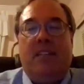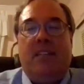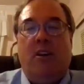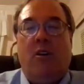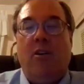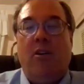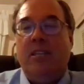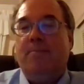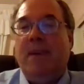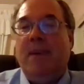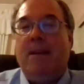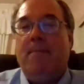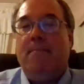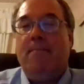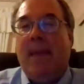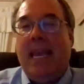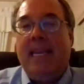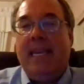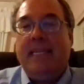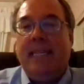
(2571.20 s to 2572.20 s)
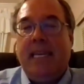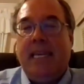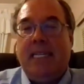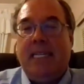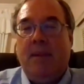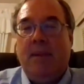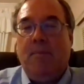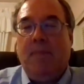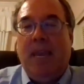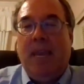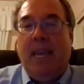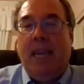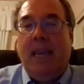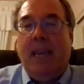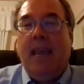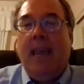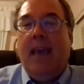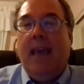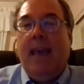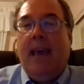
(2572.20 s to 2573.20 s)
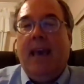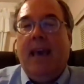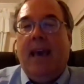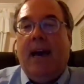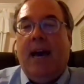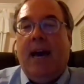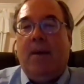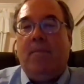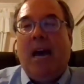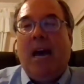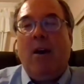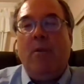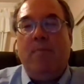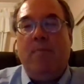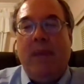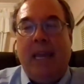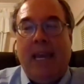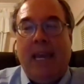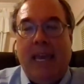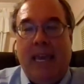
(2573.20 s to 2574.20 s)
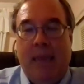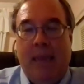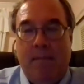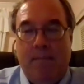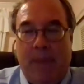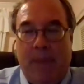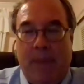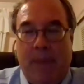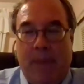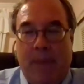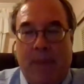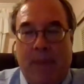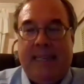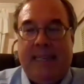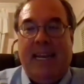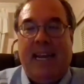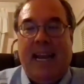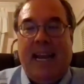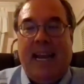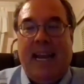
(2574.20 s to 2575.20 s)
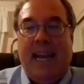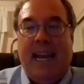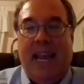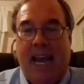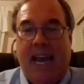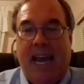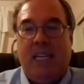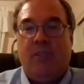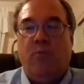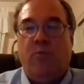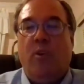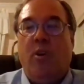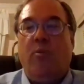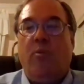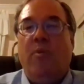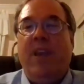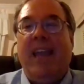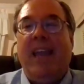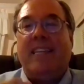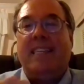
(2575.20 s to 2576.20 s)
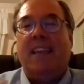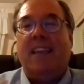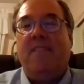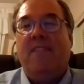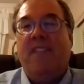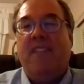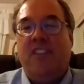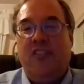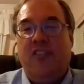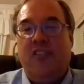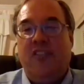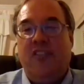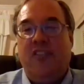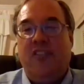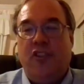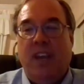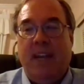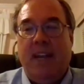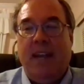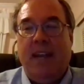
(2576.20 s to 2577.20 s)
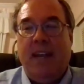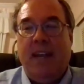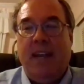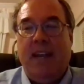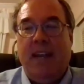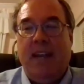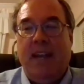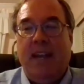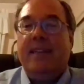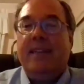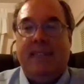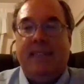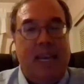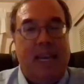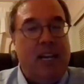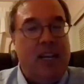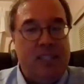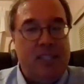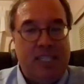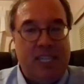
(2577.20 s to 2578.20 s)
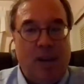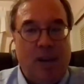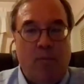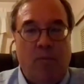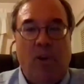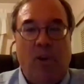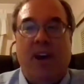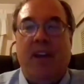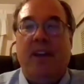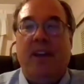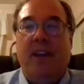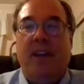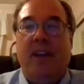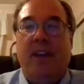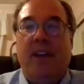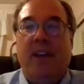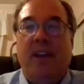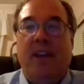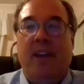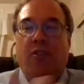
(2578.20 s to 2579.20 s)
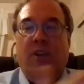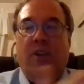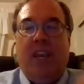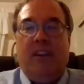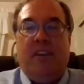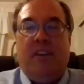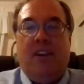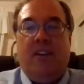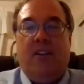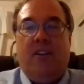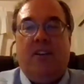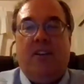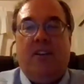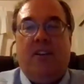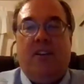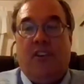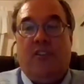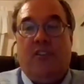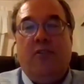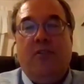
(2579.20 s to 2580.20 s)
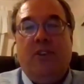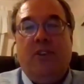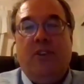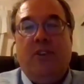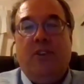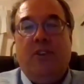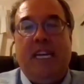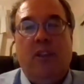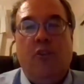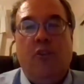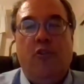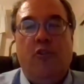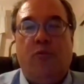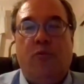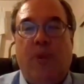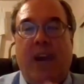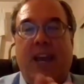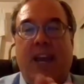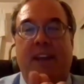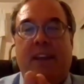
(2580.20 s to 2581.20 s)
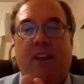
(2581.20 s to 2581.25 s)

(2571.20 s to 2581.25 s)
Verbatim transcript: But it's always been amazing to me um, how big an impact it has when we as a physician tell someone, you need to do this, you need to lose